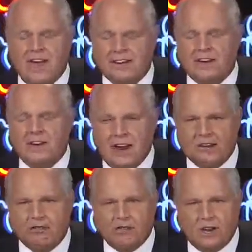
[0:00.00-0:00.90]
And that
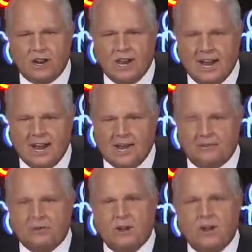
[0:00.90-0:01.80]
connection that he
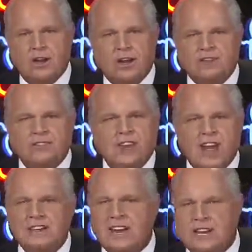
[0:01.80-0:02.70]
has
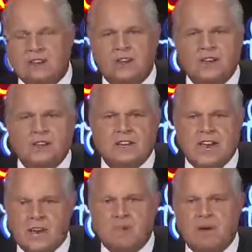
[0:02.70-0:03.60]
is not
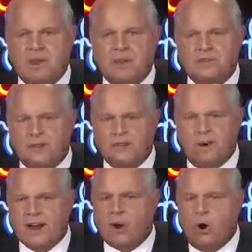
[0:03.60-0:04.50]
anything that anybody else
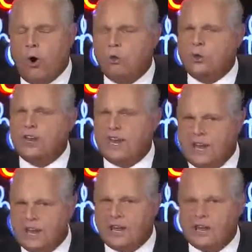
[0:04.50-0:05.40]
can break.
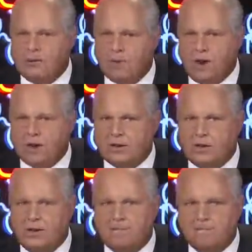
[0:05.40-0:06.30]
Only he can
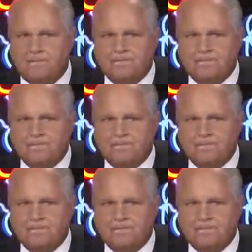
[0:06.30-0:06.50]
break it.